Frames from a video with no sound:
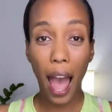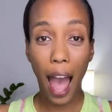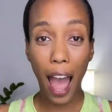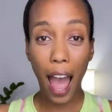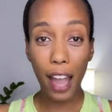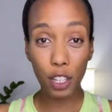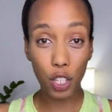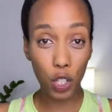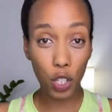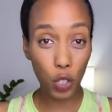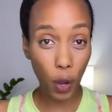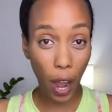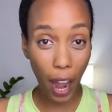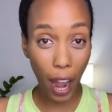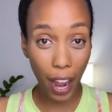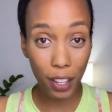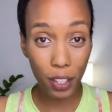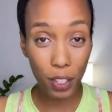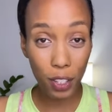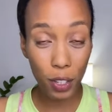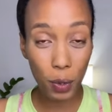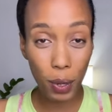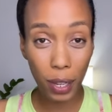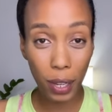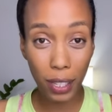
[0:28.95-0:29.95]
I
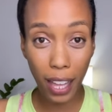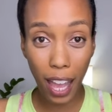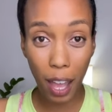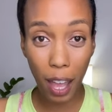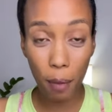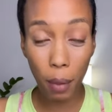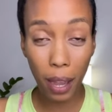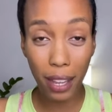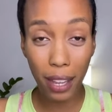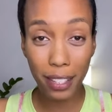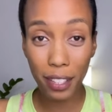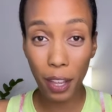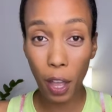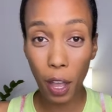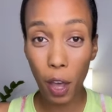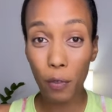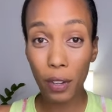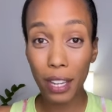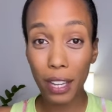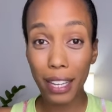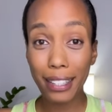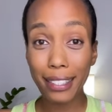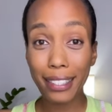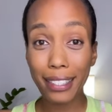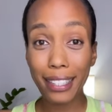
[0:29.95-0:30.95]
tried doing that
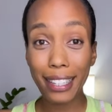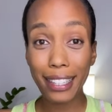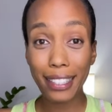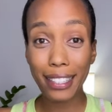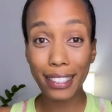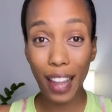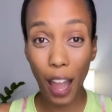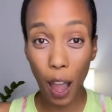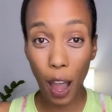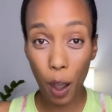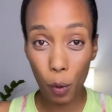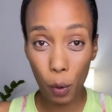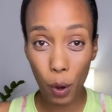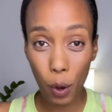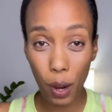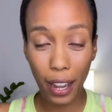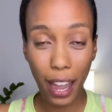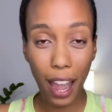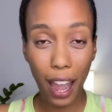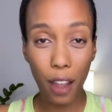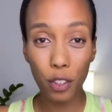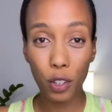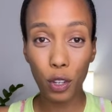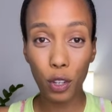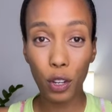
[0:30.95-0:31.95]
myself. It did not work.
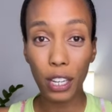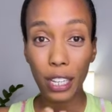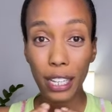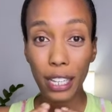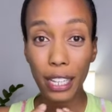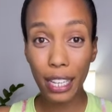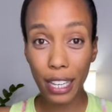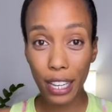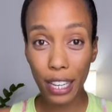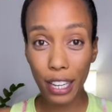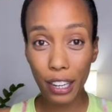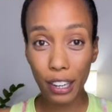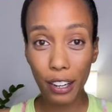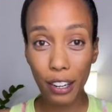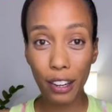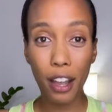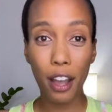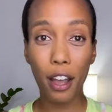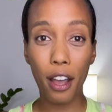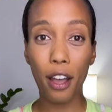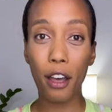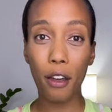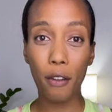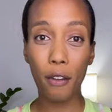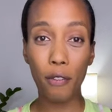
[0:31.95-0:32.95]
After a year
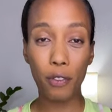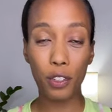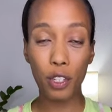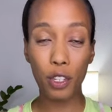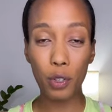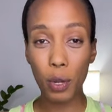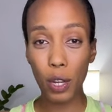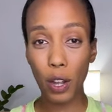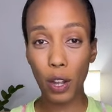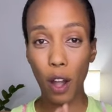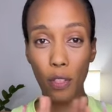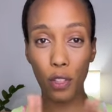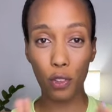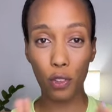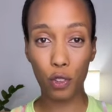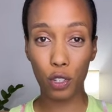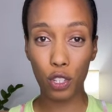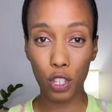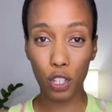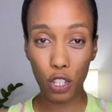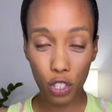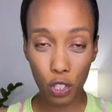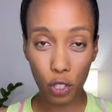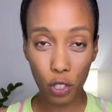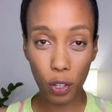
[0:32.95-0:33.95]
of doing all the
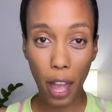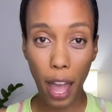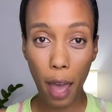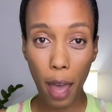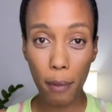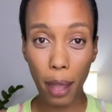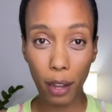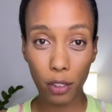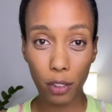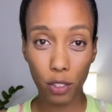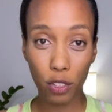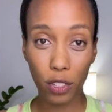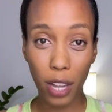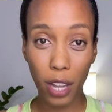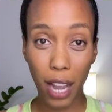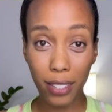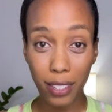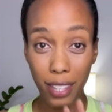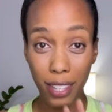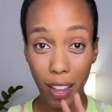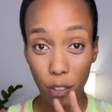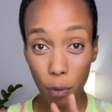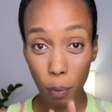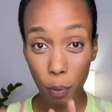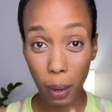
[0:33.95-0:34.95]
traditional ab
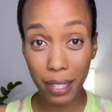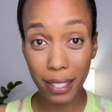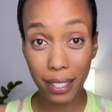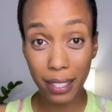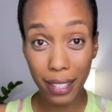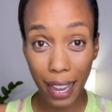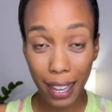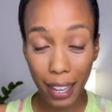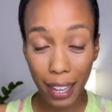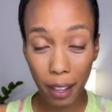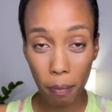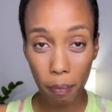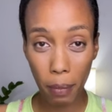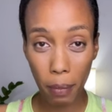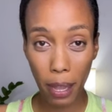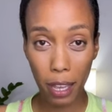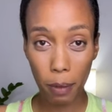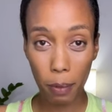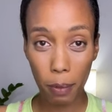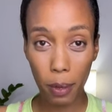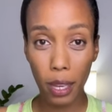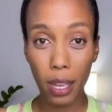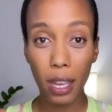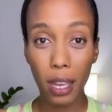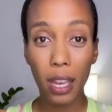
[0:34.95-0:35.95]
exercises after my second
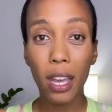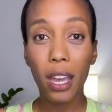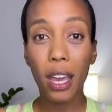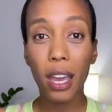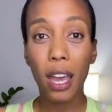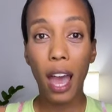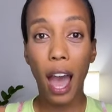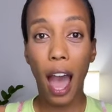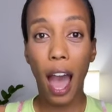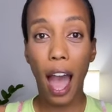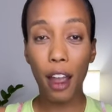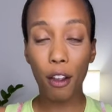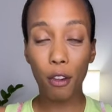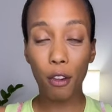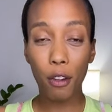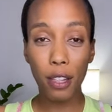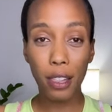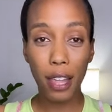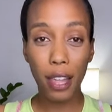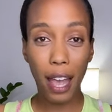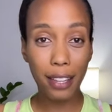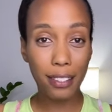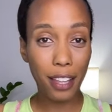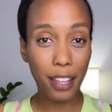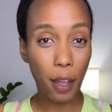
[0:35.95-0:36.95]
baby, I
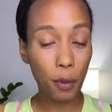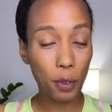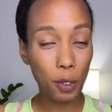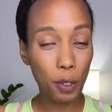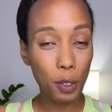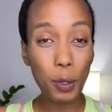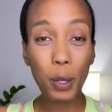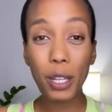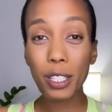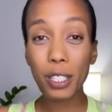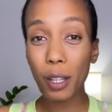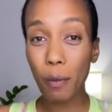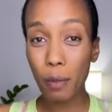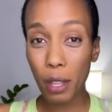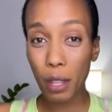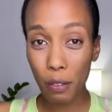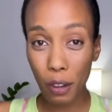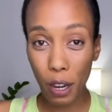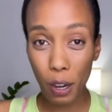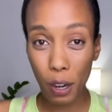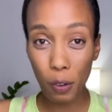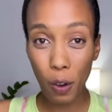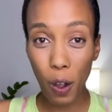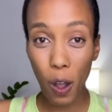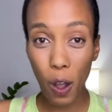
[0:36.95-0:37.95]
realized I was doing something
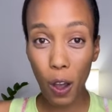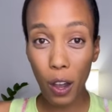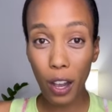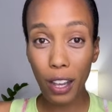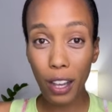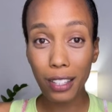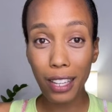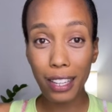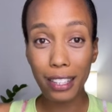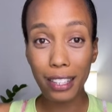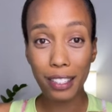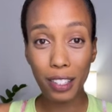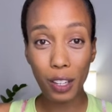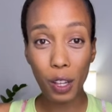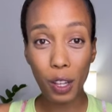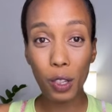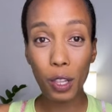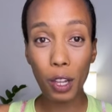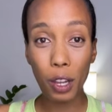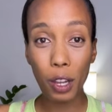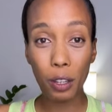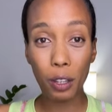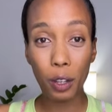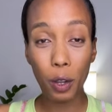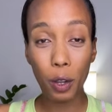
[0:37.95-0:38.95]
very wrong because I
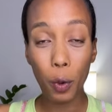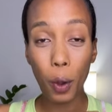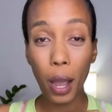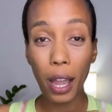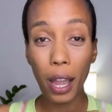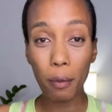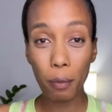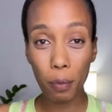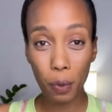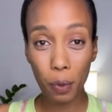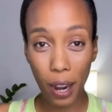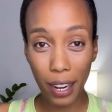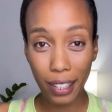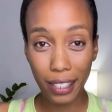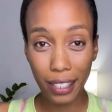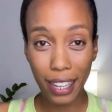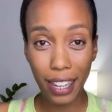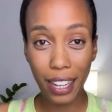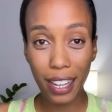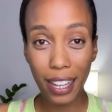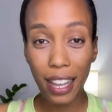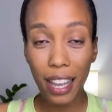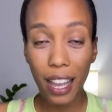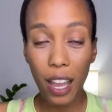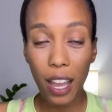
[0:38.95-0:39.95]
still looked quite
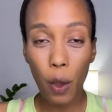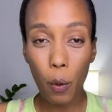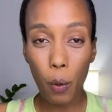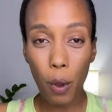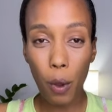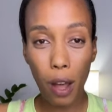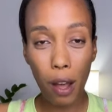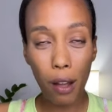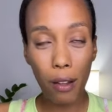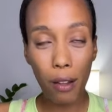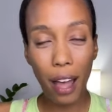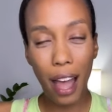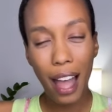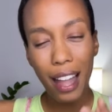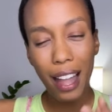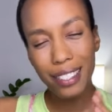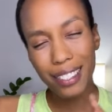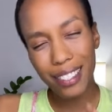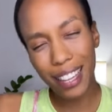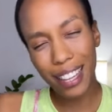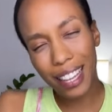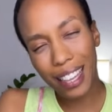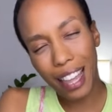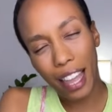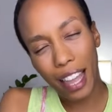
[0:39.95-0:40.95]
pregnant. Well,
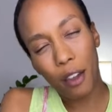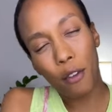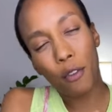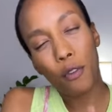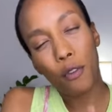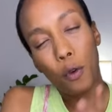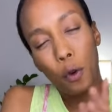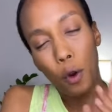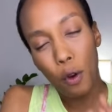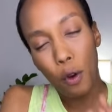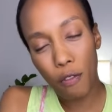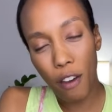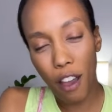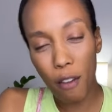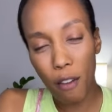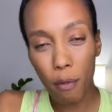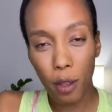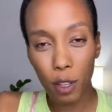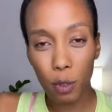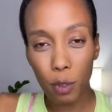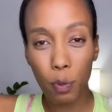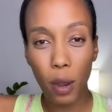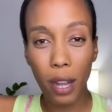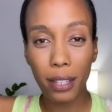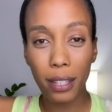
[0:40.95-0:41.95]
I'd say like 4 or 5
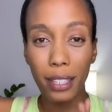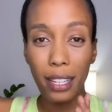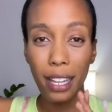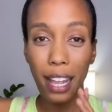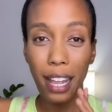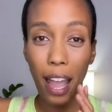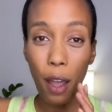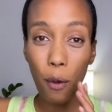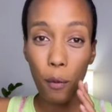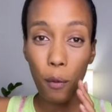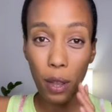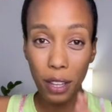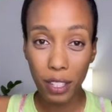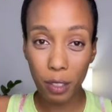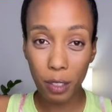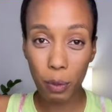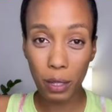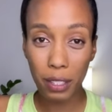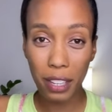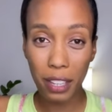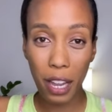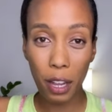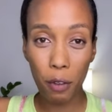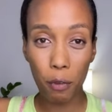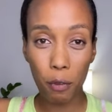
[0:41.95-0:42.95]
months pregnant. I was
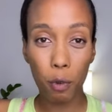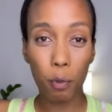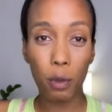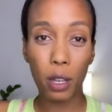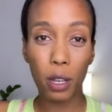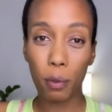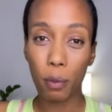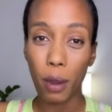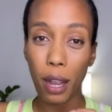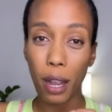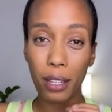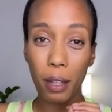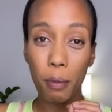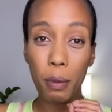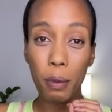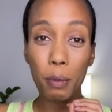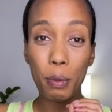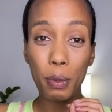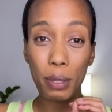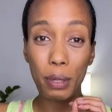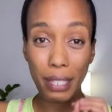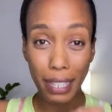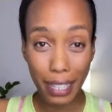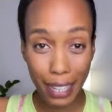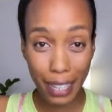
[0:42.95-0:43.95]
mistaken for being pregnant.
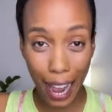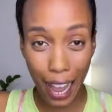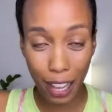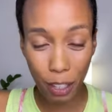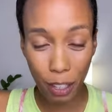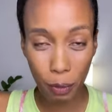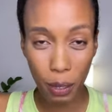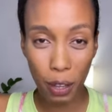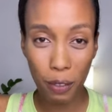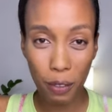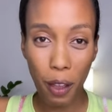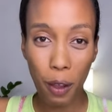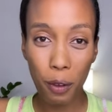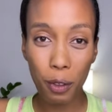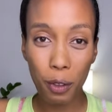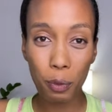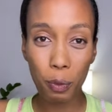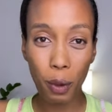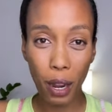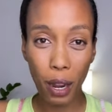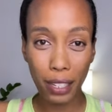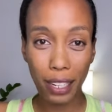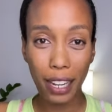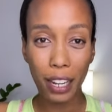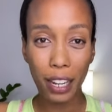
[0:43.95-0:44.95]
People did ask me if I was
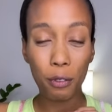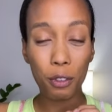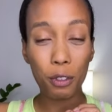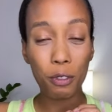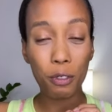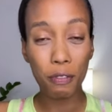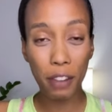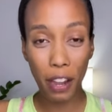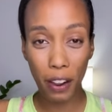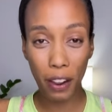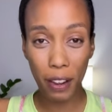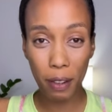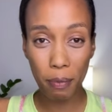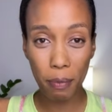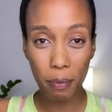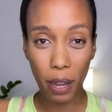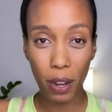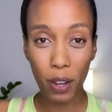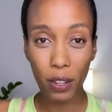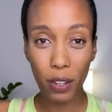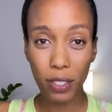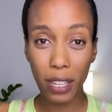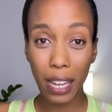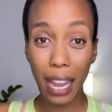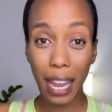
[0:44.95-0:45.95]
pregnant. It was very
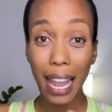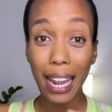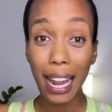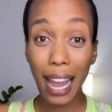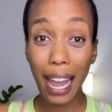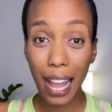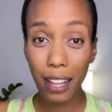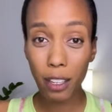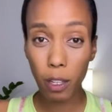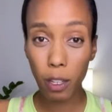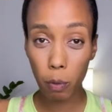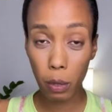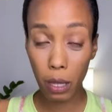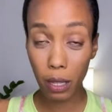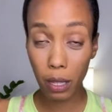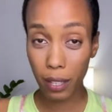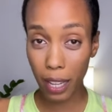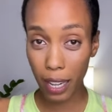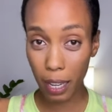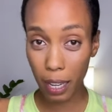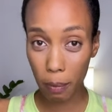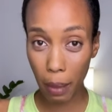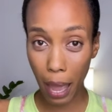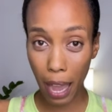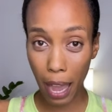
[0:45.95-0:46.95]
embarrassing. And I had
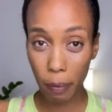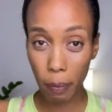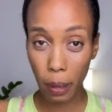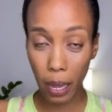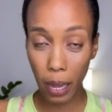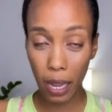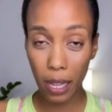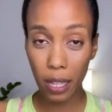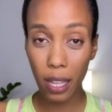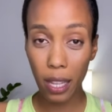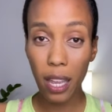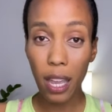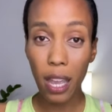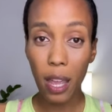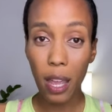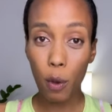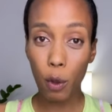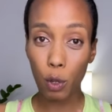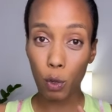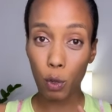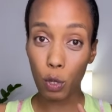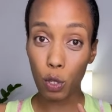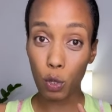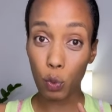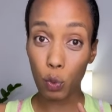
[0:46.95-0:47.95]
debilitating back pain,
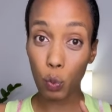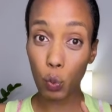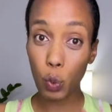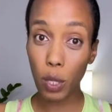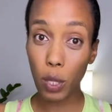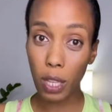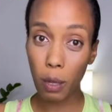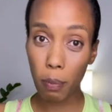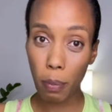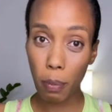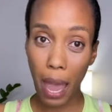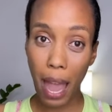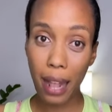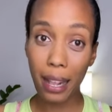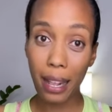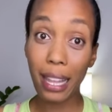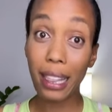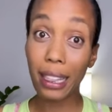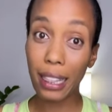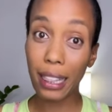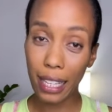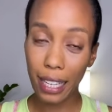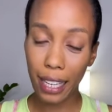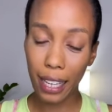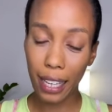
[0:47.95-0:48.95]
which was really bad,
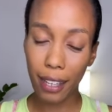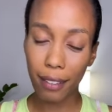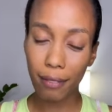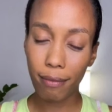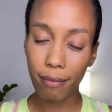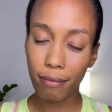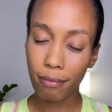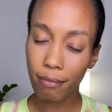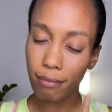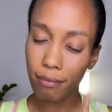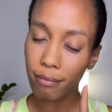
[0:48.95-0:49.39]
and leaking.